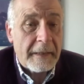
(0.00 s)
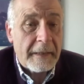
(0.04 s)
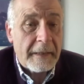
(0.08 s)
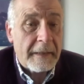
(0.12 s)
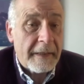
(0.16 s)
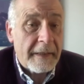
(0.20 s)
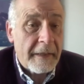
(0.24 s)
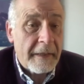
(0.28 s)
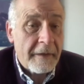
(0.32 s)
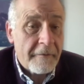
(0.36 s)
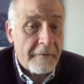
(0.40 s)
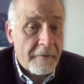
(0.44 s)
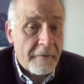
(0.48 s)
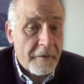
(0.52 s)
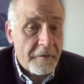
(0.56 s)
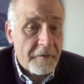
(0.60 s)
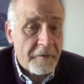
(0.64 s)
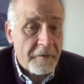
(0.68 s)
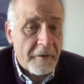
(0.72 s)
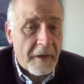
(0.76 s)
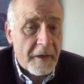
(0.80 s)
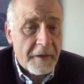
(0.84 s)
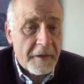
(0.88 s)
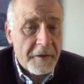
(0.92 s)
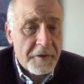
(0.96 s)

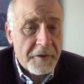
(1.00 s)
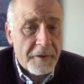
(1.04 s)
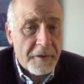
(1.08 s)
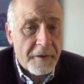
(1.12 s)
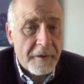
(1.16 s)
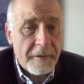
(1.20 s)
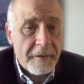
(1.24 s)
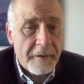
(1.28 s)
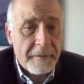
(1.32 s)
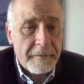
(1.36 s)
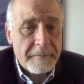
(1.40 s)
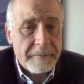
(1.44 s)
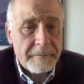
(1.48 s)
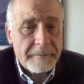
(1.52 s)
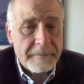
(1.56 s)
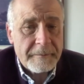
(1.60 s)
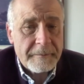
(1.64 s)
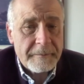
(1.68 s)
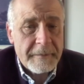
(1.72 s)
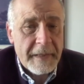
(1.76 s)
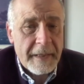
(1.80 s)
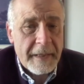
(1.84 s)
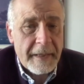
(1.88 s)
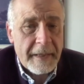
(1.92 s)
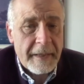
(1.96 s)
infrastructure
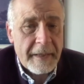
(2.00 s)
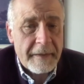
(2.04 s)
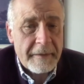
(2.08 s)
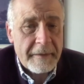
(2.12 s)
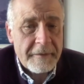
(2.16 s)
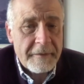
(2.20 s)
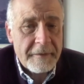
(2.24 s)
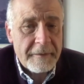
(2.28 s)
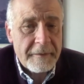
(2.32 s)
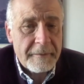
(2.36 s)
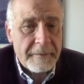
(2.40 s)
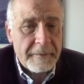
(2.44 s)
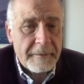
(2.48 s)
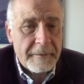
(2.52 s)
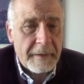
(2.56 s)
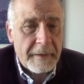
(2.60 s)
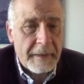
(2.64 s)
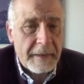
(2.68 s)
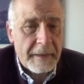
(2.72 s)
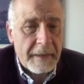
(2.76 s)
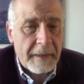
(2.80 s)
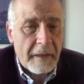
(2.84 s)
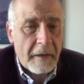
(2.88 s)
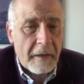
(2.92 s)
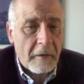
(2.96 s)
and
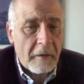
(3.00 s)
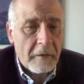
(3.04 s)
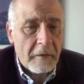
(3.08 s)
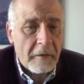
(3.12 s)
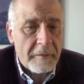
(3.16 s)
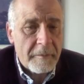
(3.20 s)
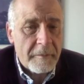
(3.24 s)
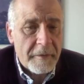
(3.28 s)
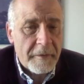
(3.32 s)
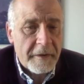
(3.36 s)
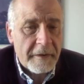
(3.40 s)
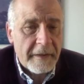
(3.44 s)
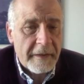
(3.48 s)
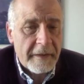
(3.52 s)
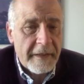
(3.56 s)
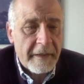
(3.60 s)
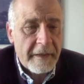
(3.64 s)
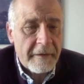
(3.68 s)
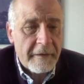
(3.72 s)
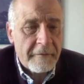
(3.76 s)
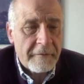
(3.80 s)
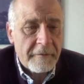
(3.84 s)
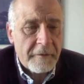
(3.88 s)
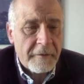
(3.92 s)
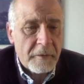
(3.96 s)
ultimately
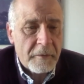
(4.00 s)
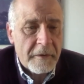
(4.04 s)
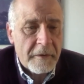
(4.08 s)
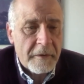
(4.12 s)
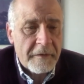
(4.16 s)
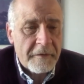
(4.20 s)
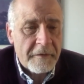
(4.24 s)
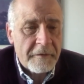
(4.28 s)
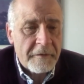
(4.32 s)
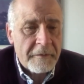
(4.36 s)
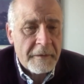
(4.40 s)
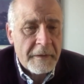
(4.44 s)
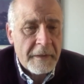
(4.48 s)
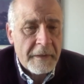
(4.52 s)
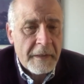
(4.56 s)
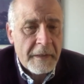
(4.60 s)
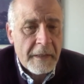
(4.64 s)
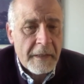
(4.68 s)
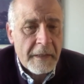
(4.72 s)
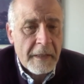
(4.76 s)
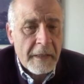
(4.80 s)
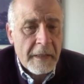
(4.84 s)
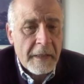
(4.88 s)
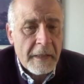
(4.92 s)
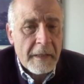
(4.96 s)
influence.
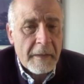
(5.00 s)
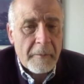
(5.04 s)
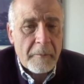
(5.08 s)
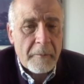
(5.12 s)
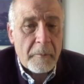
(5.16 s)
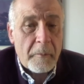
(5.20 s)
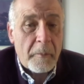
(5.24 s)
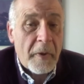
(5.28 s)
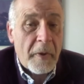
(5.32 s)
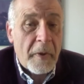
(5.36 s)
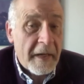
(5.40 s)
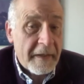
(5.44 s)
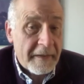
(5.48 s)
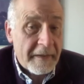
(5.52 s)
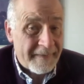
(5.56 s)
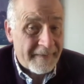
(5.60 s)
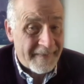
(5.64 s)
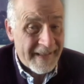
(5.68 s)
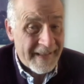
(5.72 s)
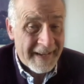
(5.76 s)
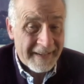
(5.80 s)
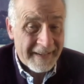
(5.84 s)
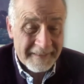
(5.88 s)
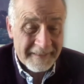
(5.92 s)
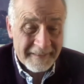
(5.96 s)
But
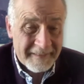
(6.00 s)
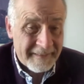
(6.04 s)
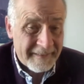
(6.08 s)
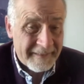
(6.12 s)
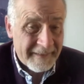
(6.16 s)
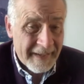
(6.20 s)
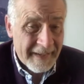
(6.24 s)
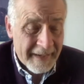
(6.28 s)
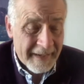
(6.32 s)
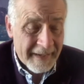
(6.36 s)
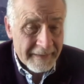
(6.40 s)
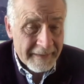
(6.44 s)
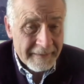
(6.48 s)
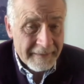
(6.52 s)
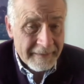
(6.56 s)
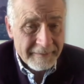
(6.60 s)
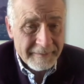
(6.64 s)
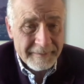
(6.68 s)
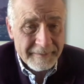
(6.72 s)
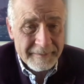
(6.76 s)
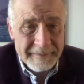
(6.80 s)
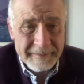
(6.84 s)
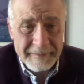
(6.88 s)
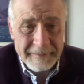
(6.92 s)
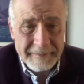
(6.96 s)
that said,
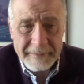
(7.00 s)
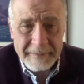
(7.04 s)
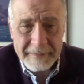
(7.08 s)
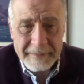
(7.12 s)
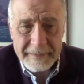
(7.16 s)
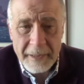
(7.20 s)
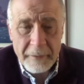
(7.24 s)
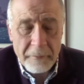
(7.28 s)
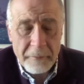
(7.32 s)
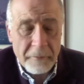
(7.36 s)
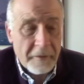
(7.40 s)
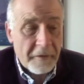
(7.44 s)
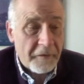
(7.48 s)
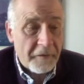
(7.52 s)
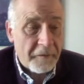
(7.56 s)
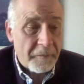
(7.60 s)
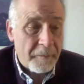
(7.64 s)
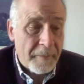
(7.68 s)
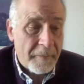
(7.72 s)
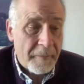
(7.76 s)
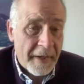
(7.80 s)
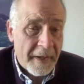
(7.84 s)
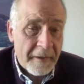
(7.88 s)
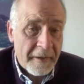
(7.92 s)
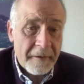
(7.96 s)
it was
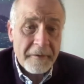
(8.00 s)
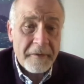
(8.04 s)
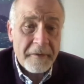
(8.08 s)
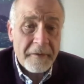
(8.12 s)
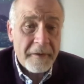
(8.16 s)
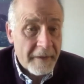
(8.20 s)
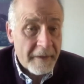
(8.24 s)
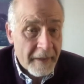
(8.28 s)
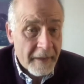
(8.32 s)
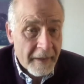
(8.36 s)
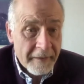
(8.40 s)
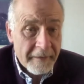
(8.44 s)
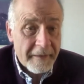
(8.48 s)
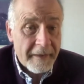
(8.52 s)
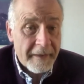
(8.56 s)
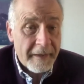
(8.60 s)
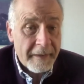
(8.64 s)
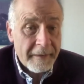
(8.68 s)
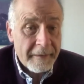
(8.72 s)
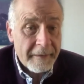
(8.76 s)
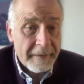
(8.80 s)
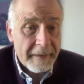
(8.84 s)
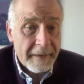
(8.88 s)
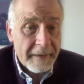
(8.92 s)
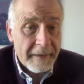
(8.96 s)
better than
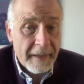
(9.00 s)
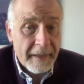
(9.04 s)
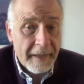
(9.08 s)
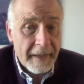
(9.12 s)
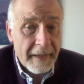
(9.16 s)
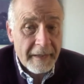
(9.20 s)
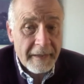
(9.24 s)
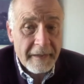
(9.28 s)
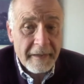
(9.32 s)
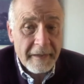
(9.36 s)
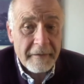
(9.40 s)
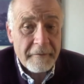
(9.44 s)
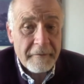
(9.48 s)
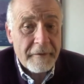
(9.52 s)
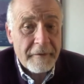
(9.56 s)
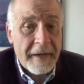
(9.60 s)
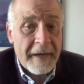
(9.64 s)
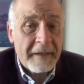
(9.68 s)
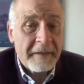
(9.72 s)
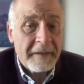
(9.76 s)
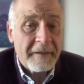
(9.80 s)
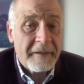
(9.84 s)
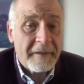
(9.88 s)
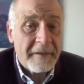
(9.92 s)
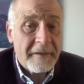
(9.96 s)
nothing. And in
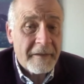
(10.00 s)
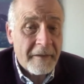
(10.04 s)
fact, in the